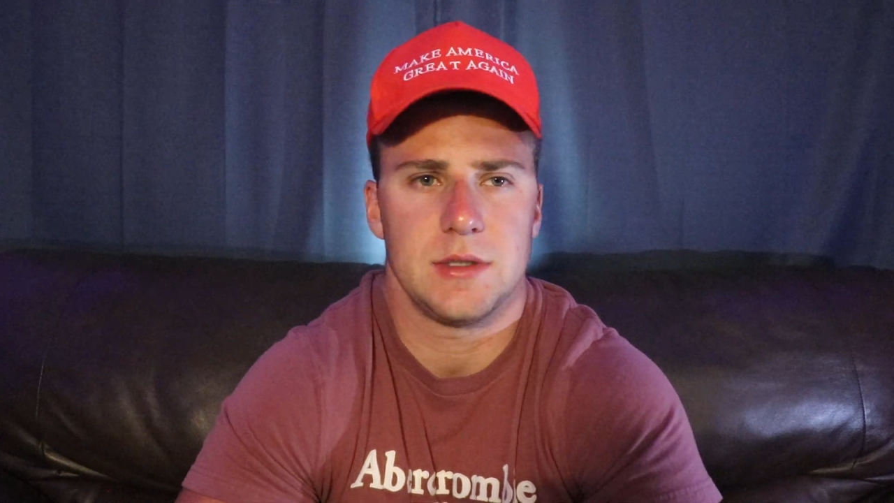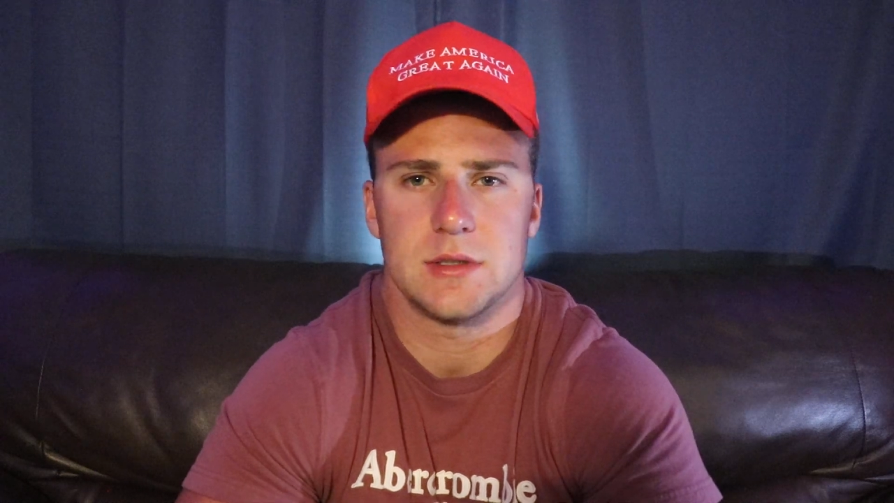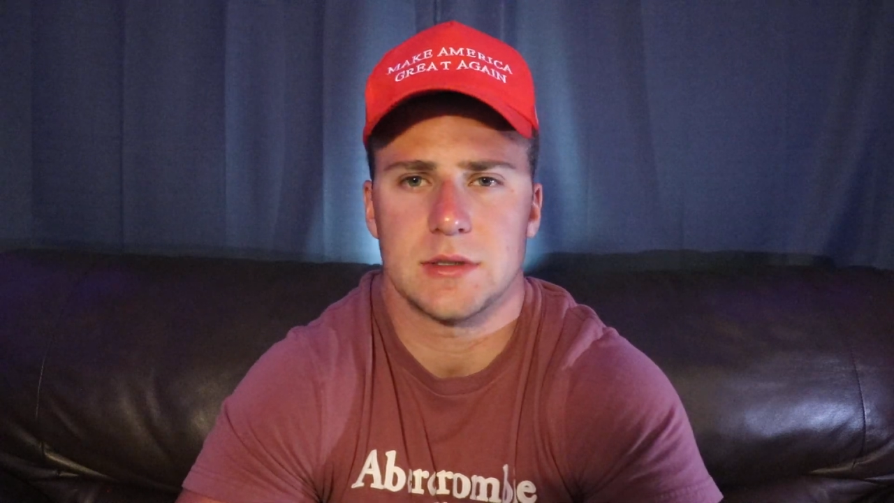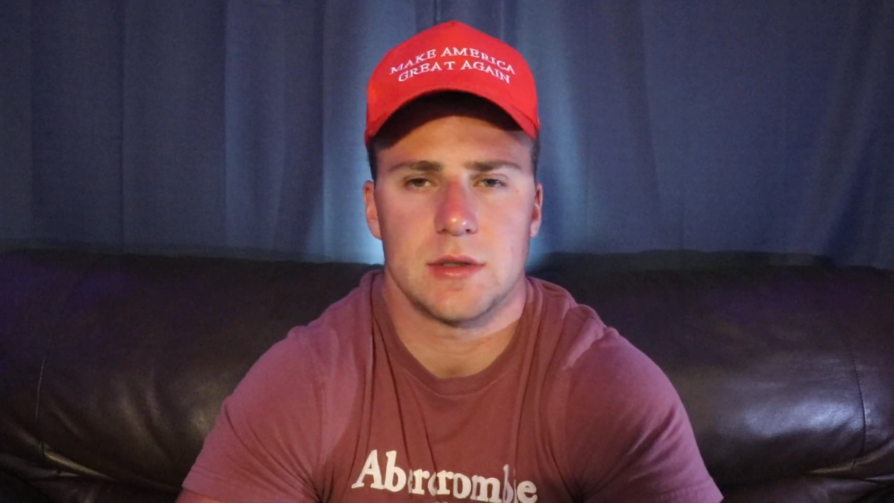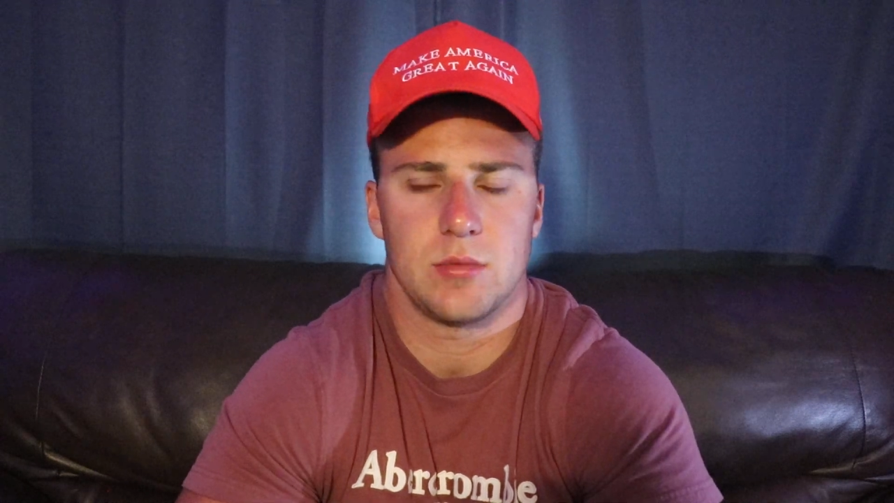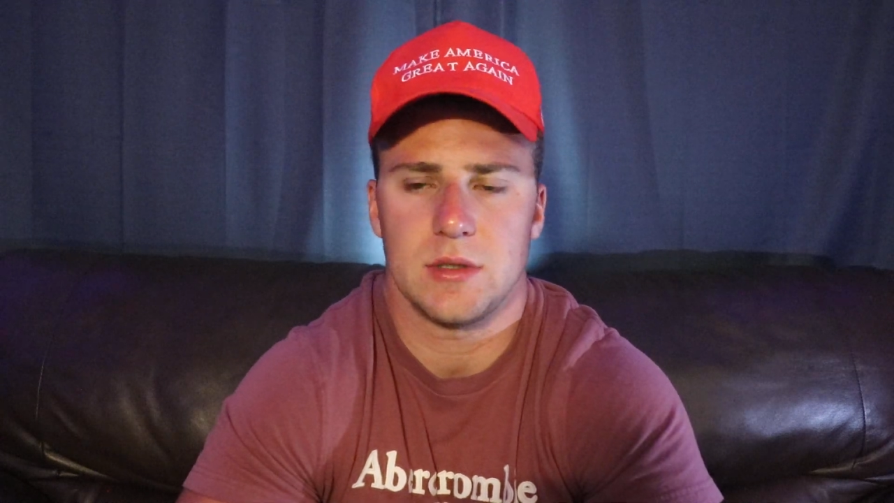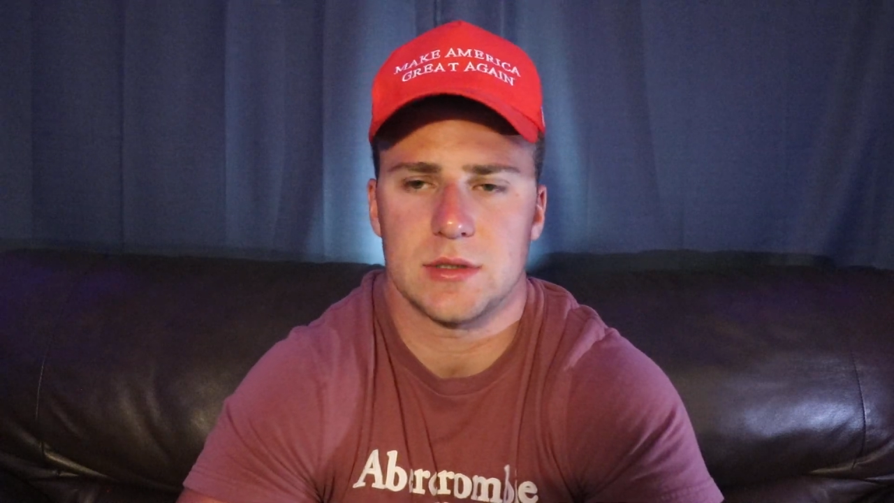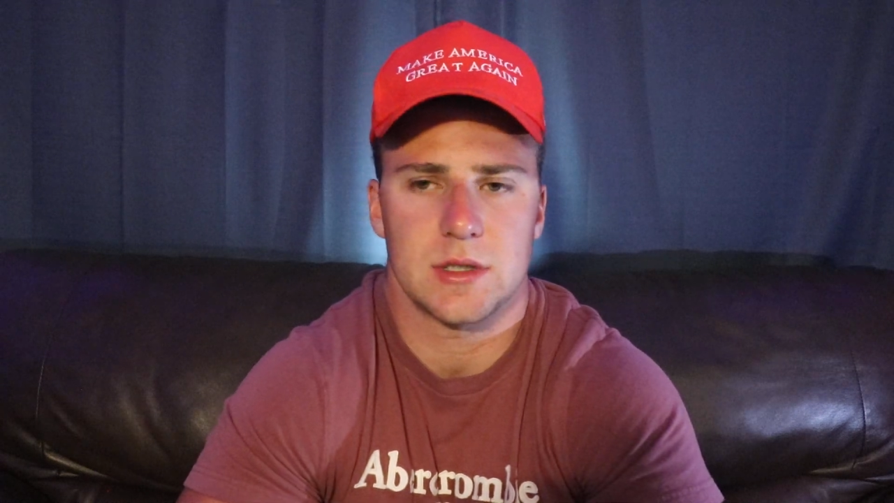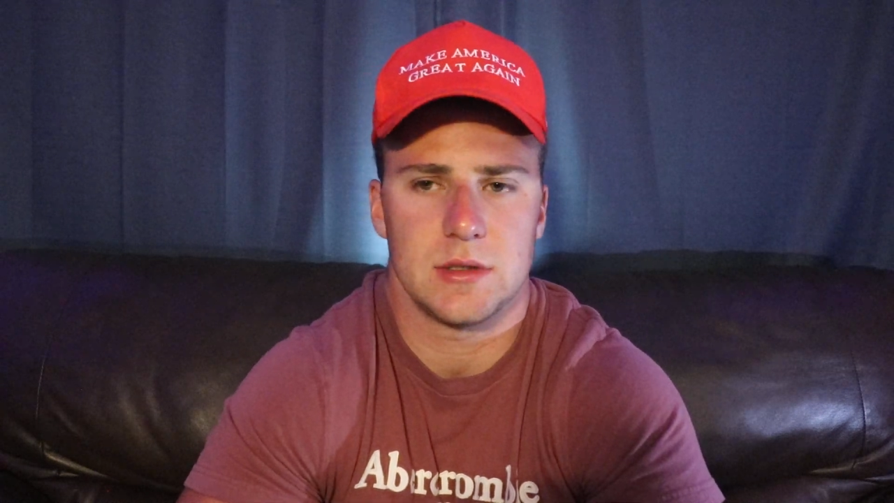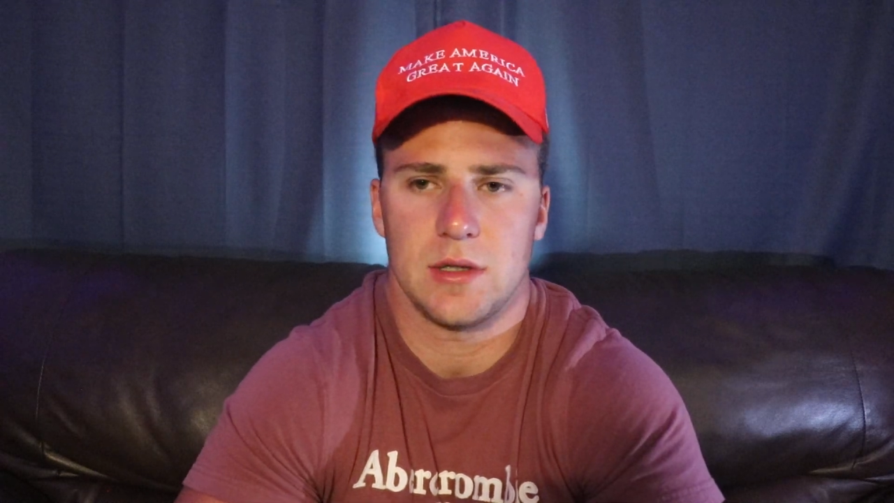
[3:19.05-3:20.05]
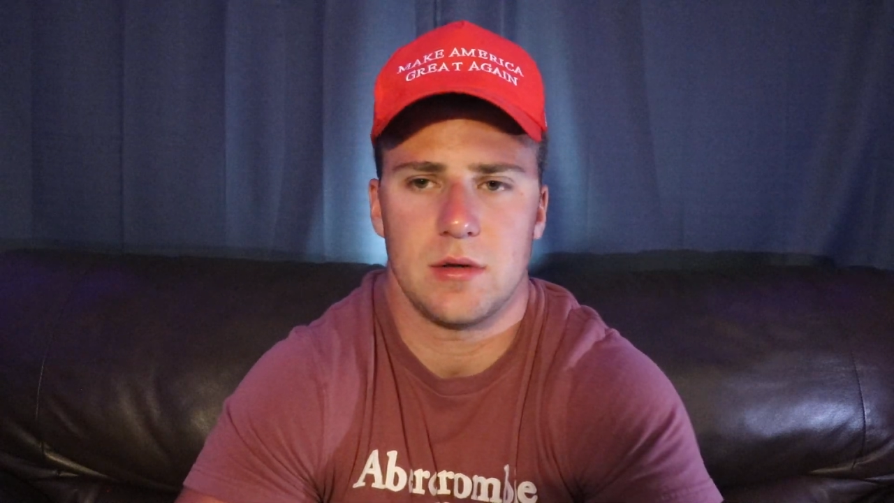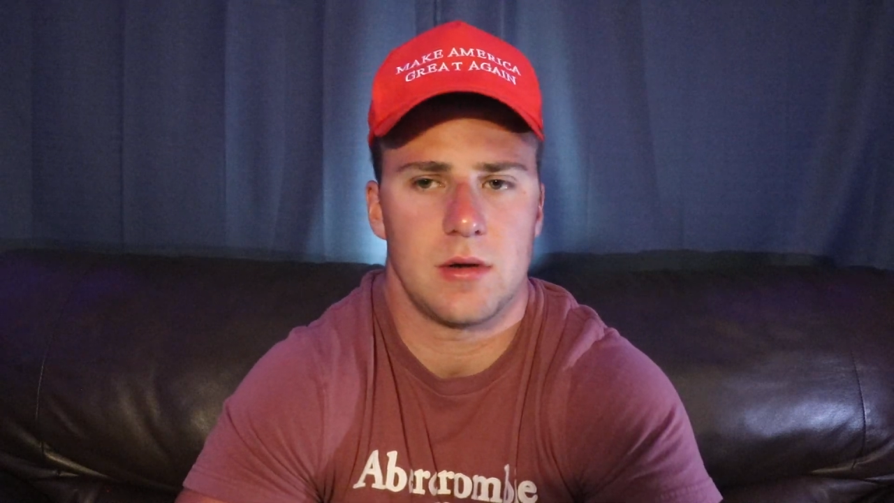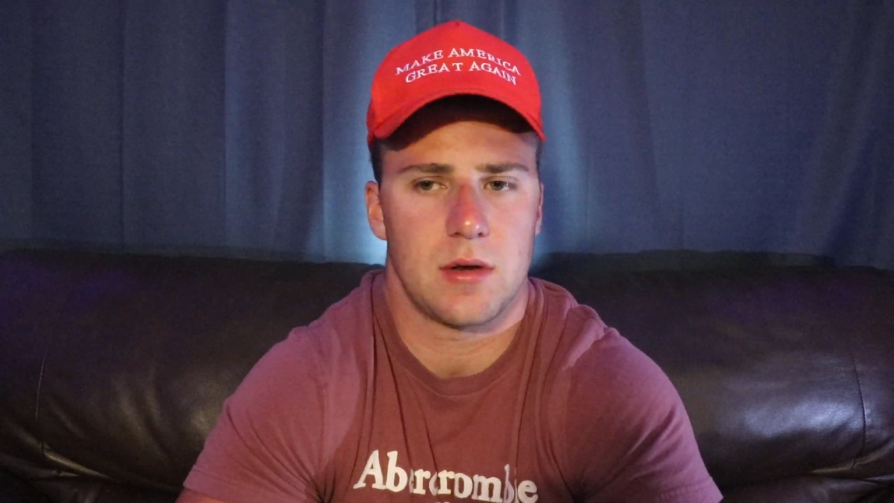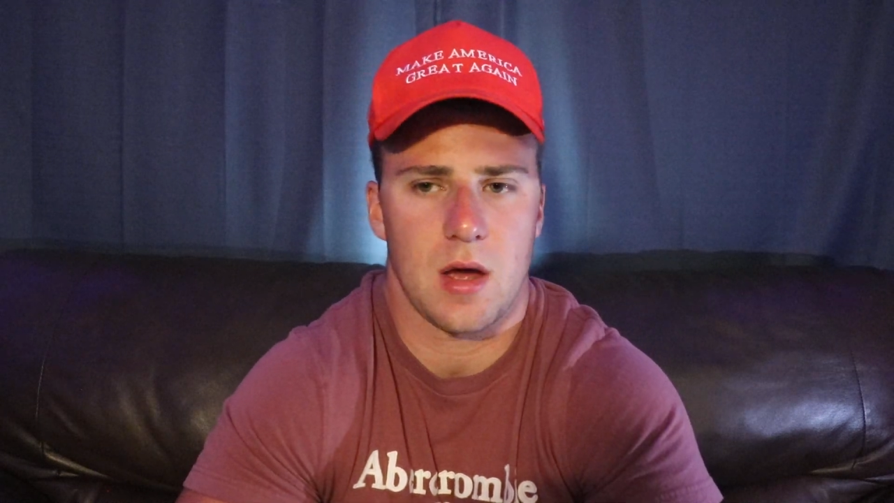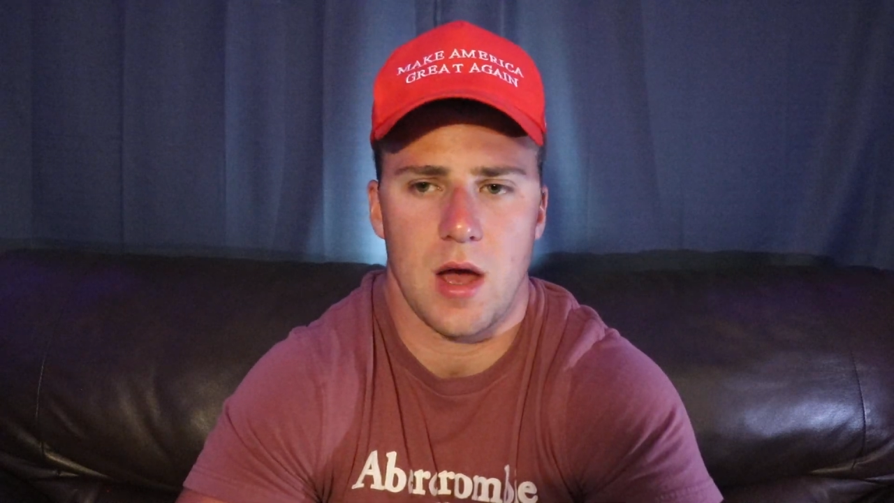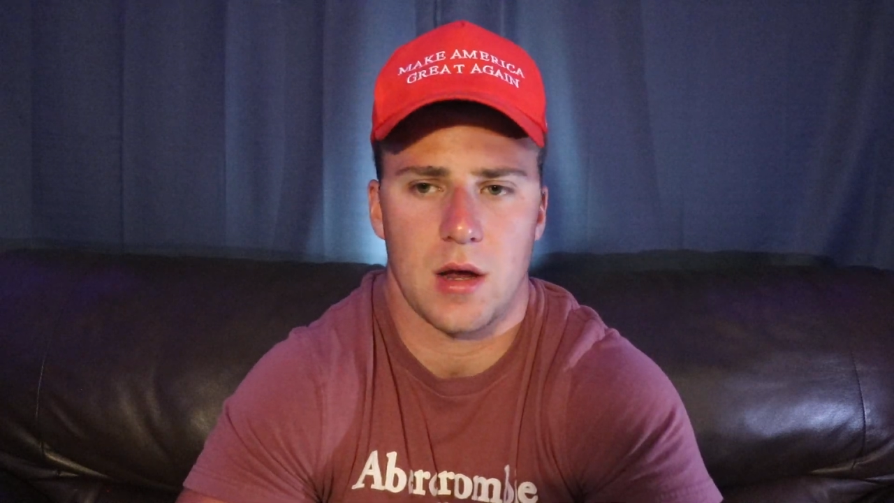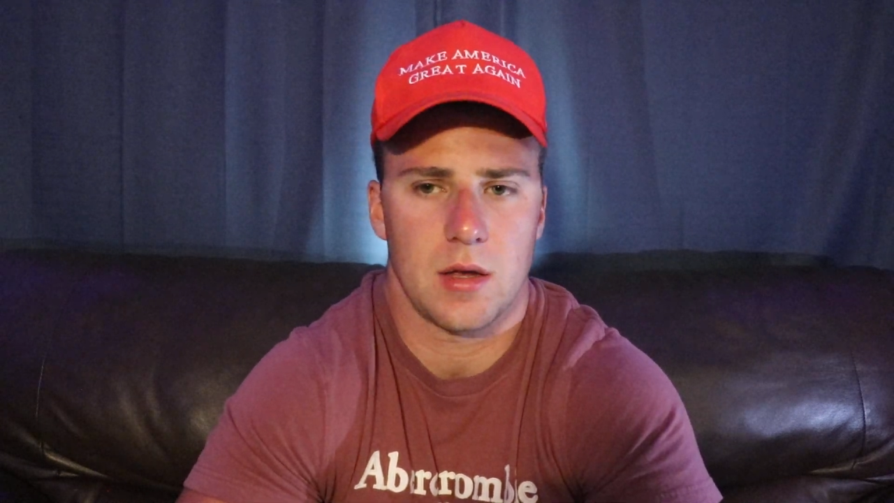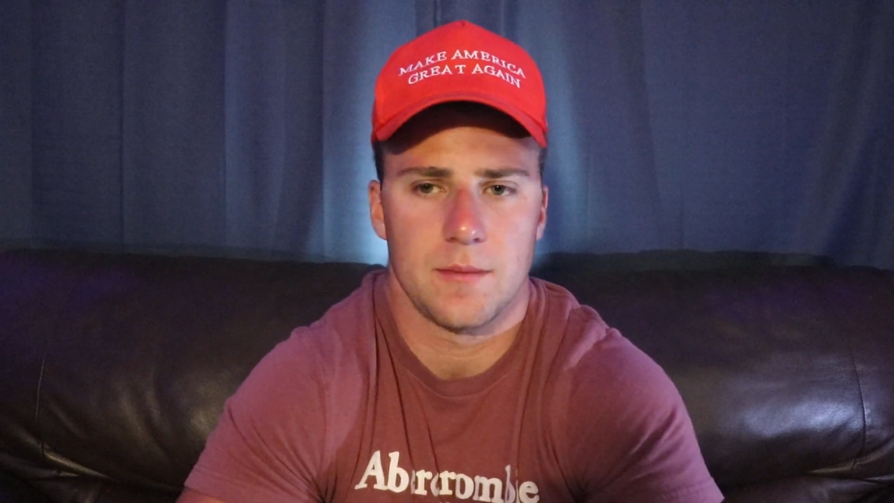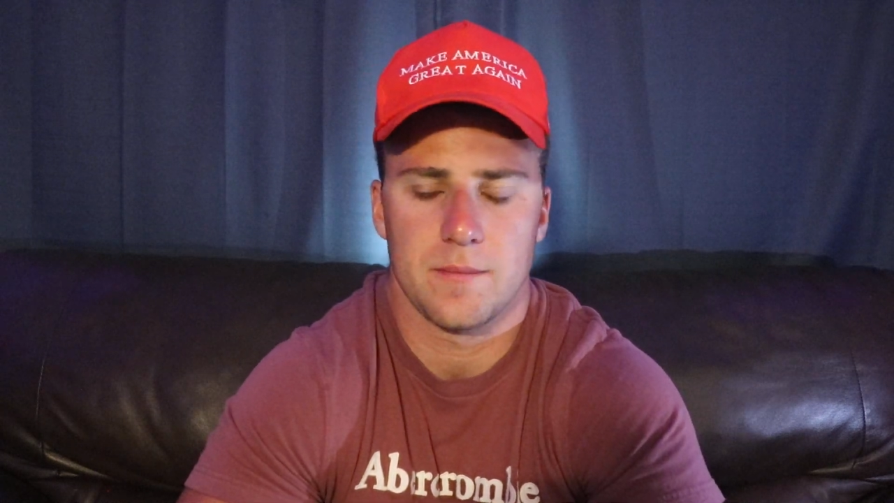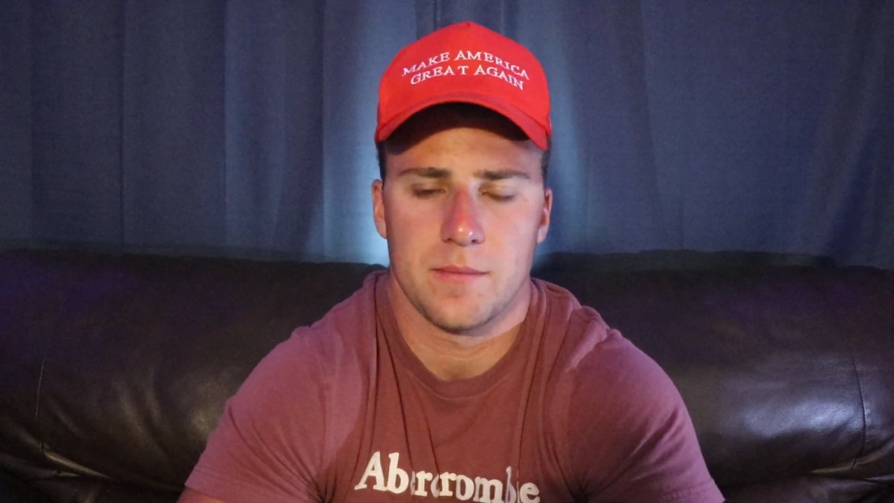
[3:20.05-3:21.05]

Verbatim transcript: She just, we just continued to talk.